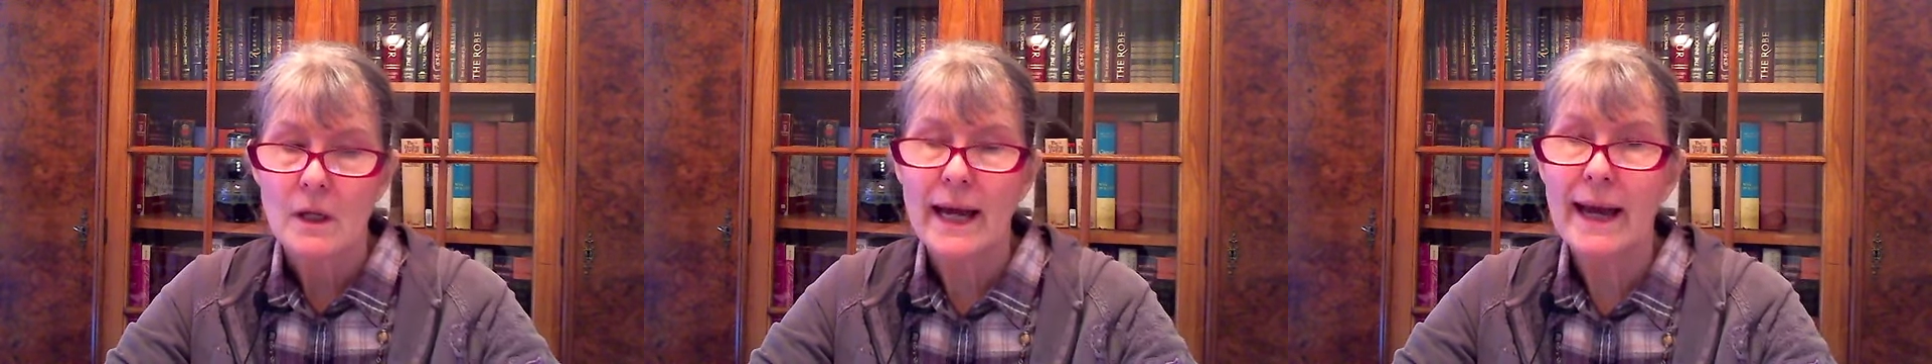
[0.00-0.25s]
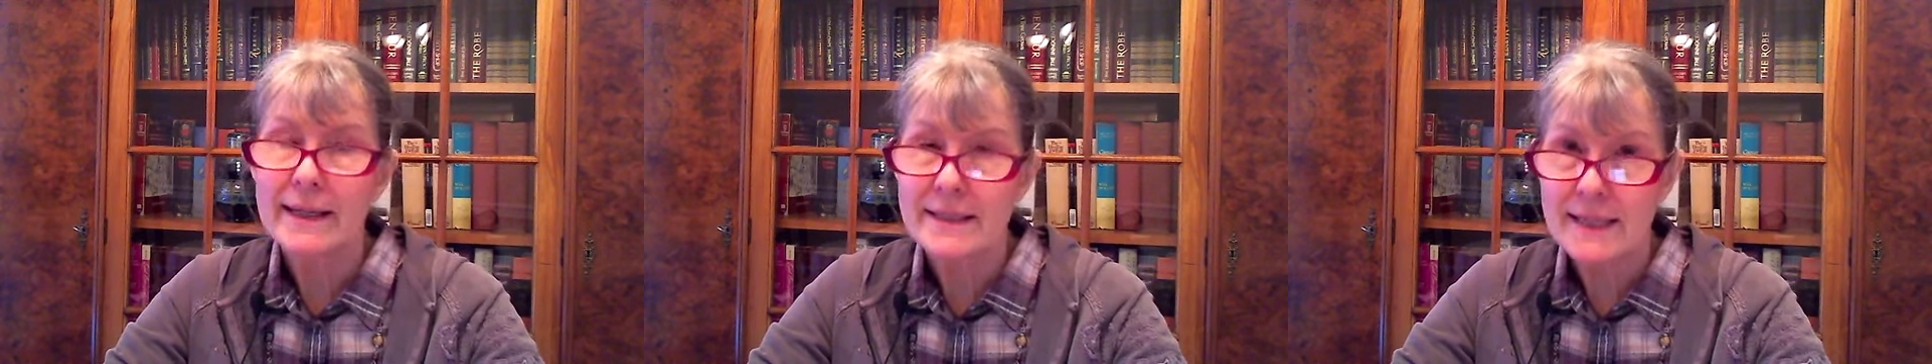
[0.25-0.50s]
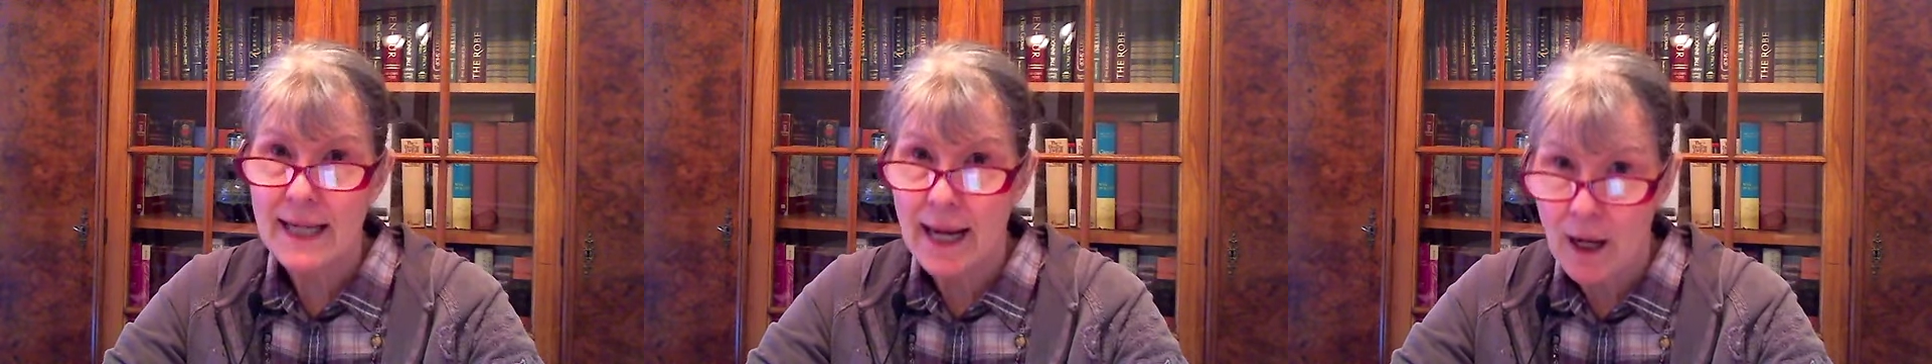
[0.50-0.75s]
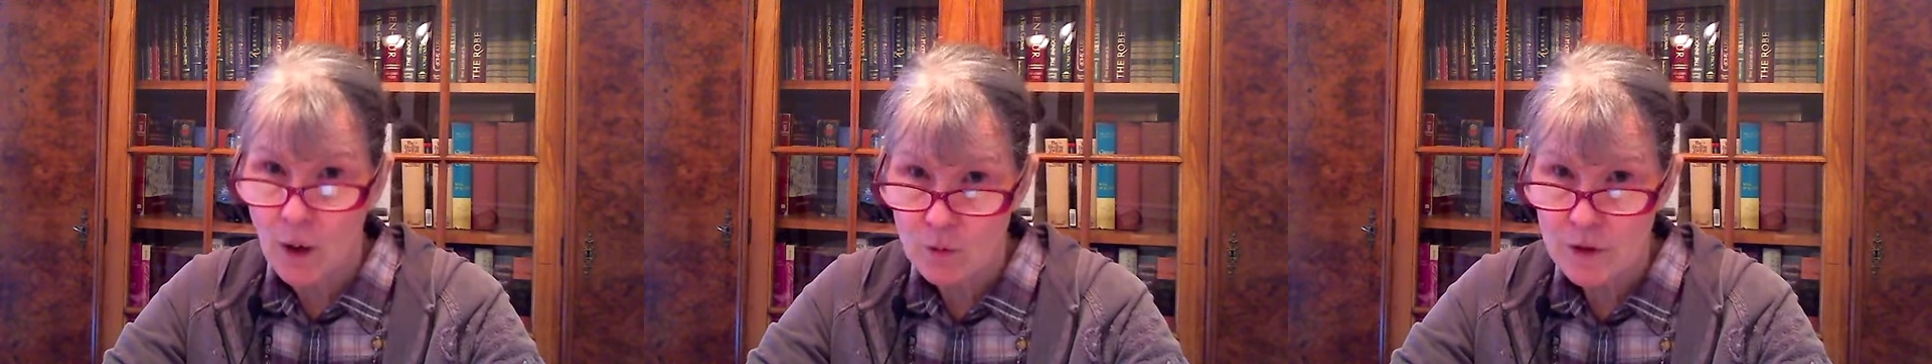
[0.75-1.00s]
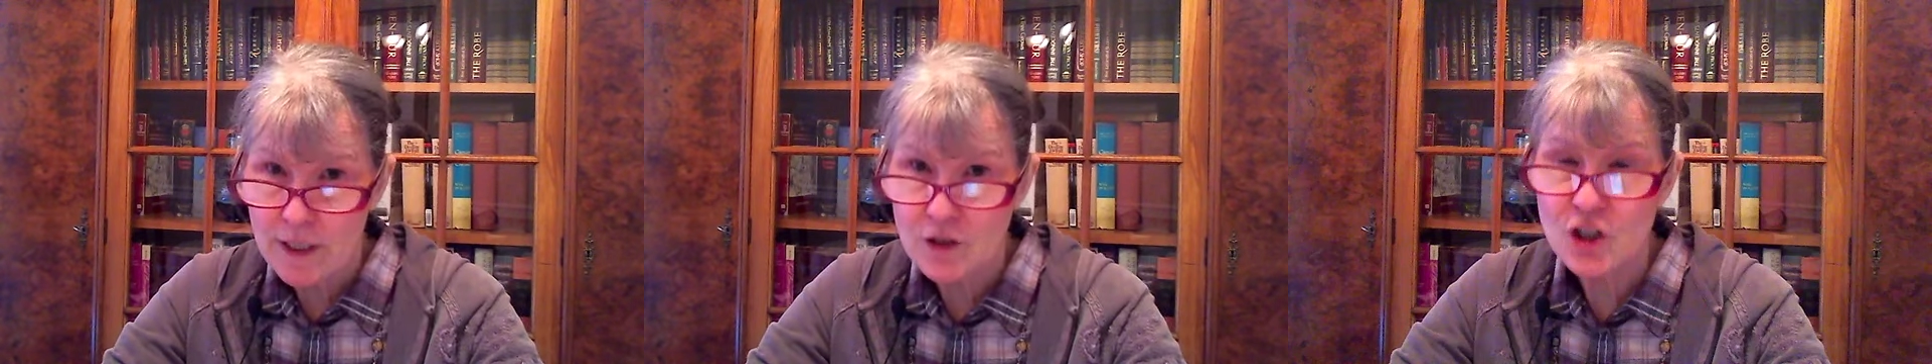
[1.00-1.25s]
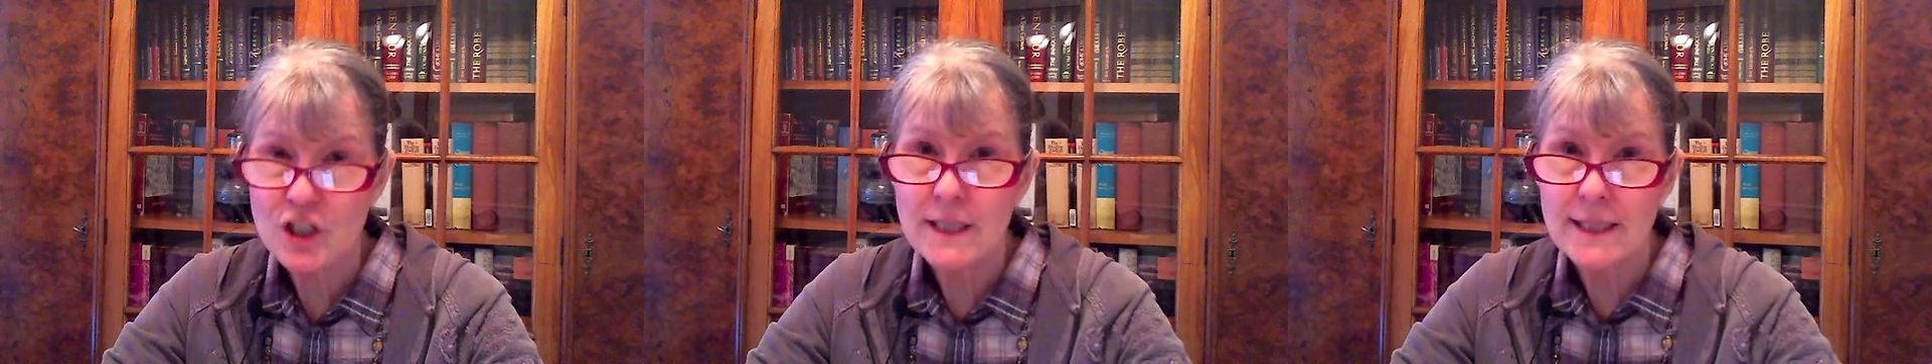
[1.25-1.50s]
acting out, and
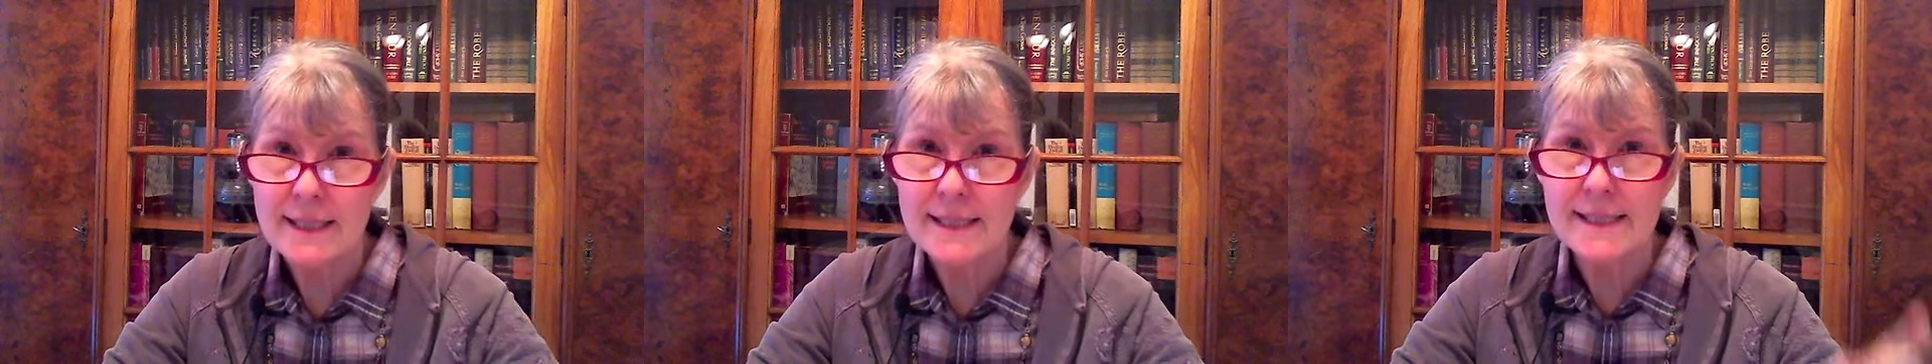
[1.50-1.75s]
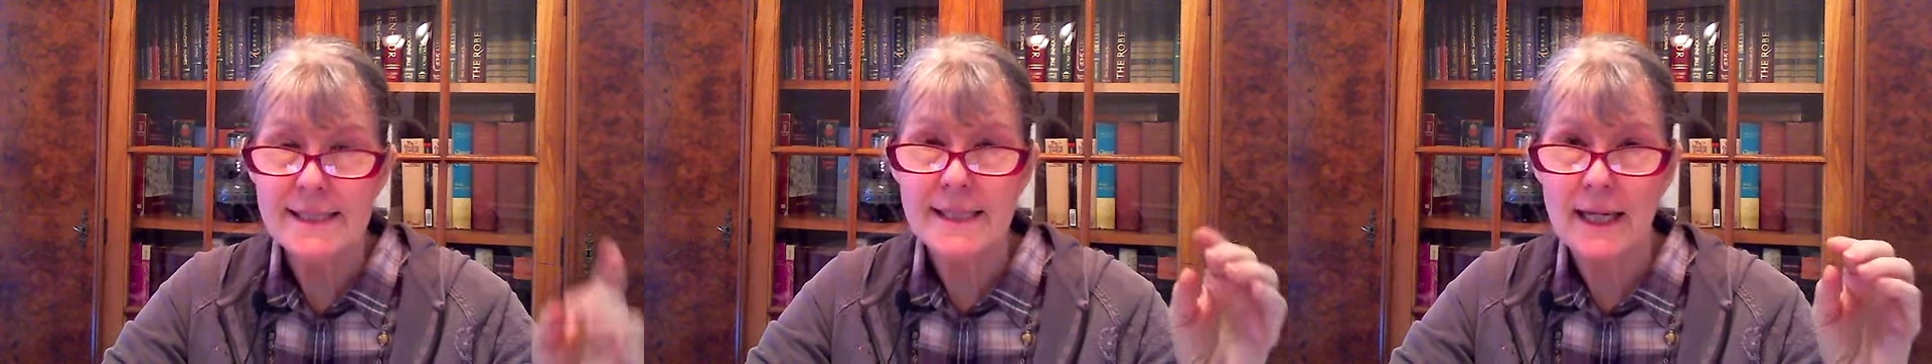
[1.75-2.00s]
she is